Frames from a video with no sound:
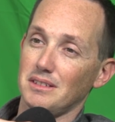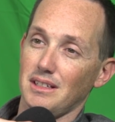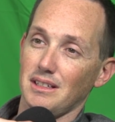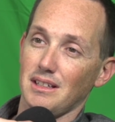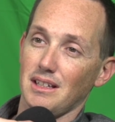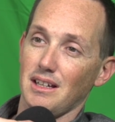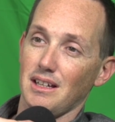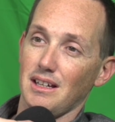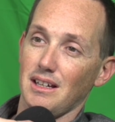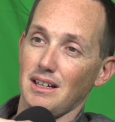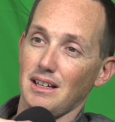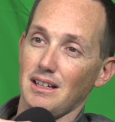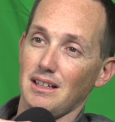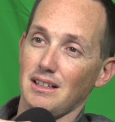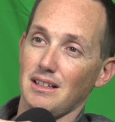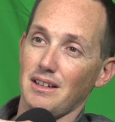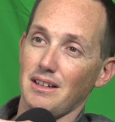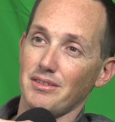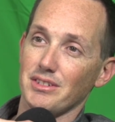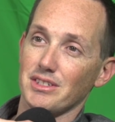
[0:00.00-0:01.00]
Said,
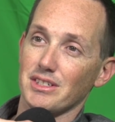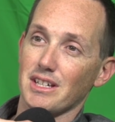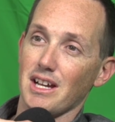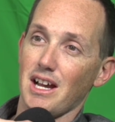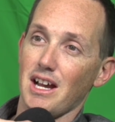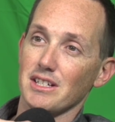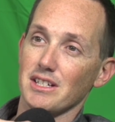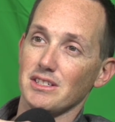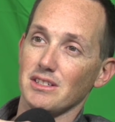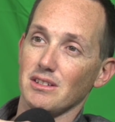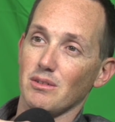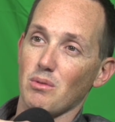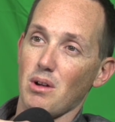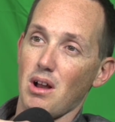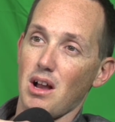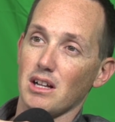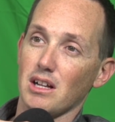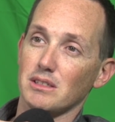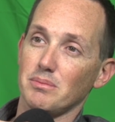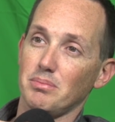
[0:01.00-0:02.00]
I'll have a scotch on the
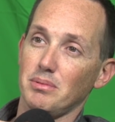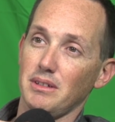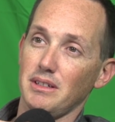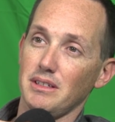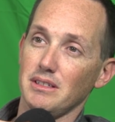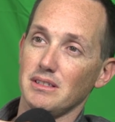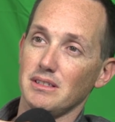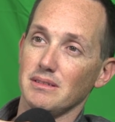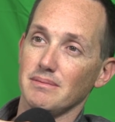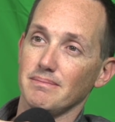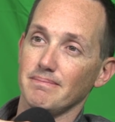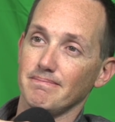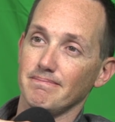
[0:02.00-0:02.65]
rocks, please.